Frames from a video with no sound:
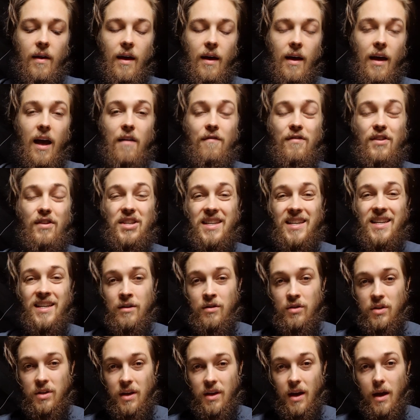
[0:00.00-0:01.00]
every
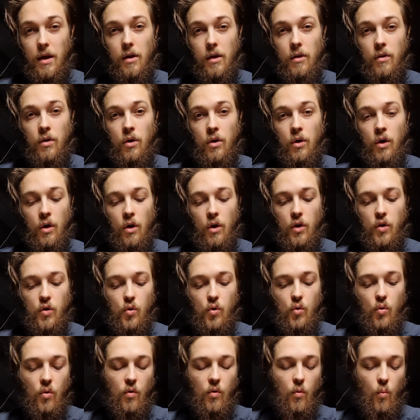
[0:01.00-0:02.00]
single day,
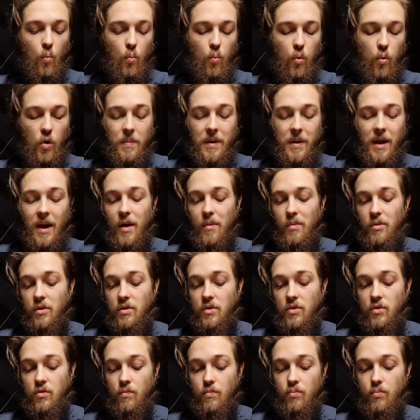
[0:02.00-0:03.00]
you would be able
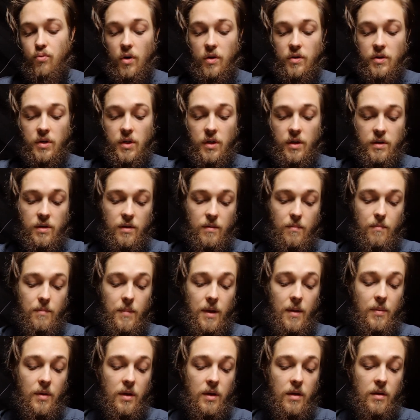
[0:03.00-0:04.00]
to process
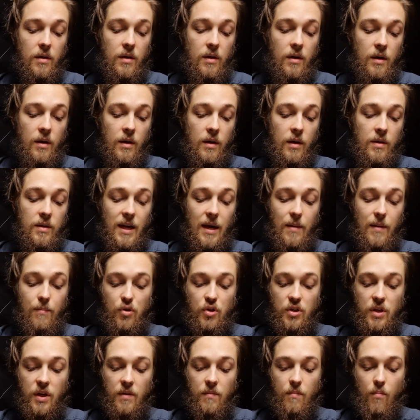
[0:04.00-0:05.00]
maybe
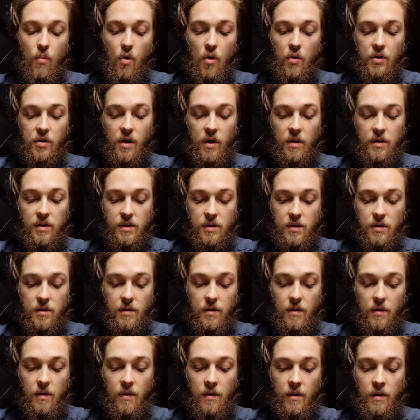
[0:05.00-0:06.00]
10% more tasks.
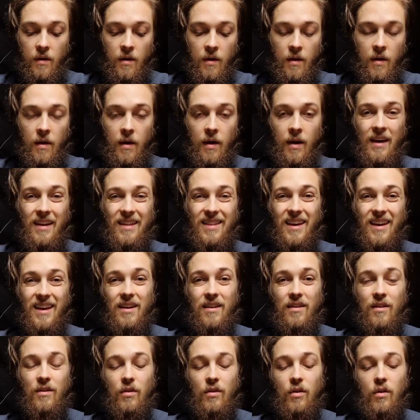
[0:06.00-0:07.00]

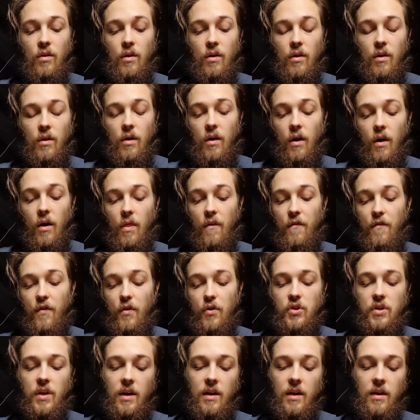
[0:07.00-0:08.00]
Then on the
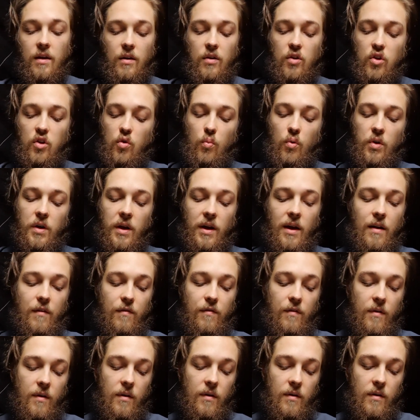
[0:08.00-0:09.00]
first day, you would
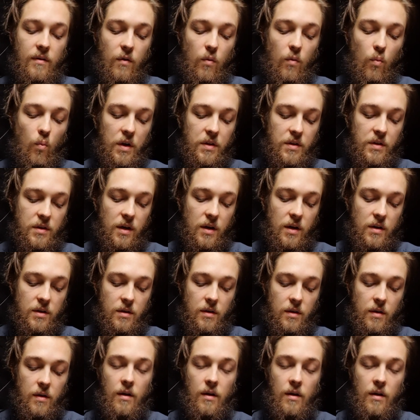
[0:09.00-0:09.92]
have one task.